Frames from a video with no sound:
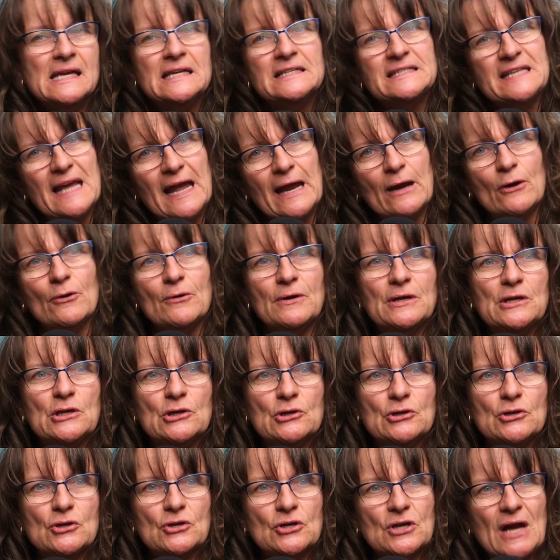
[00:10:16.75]

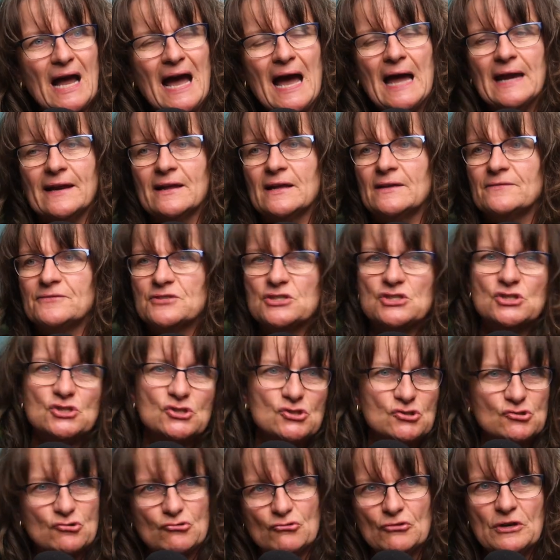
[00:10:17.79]
terrier kind of
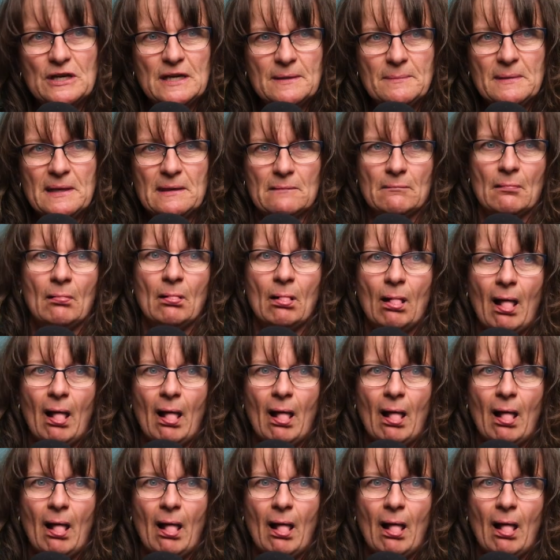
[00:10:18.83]
screamy